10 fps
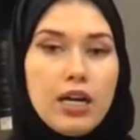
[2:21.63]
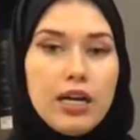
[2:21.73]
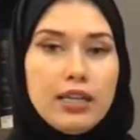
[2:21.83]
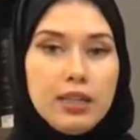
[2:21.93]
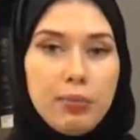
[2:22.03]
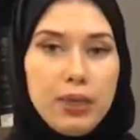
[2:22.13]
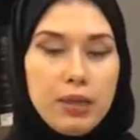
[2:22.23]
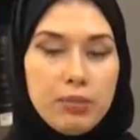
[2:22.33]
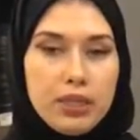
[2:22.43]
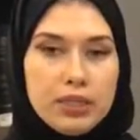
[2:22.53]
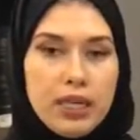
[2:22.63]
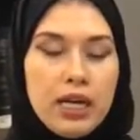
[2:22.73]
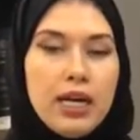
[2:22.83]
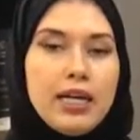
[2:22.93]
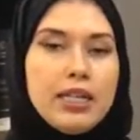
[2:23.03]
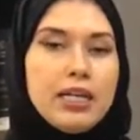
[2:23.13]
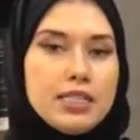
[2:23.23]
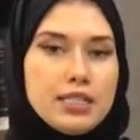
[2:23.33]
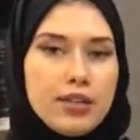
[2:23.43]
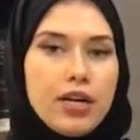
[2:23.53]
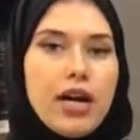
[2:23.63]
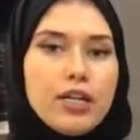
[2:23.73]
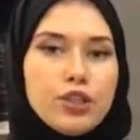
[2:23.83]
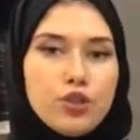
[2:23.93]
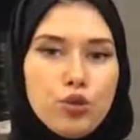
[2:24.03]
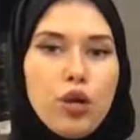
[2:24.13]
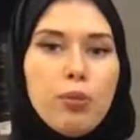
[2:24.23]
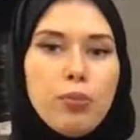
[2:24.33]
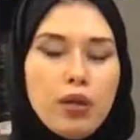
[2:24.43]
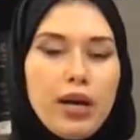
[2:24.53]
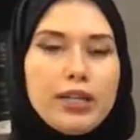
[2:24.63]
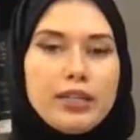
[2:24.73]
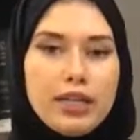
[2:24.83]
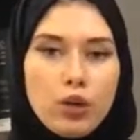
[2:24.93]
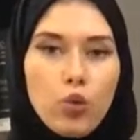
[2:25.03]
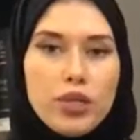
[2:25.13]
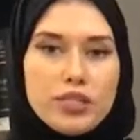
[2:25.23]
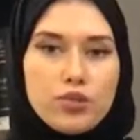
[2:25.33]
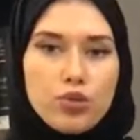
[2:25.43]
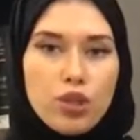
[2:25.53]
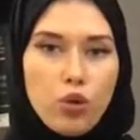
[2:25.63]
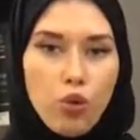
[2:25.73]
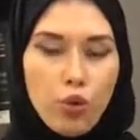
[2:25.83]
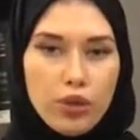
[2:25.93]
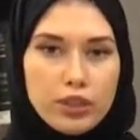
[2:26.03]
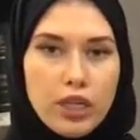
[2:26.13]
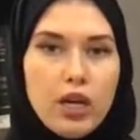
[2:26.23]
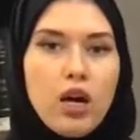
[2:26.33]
in the payment, it has the right to apply the request to the court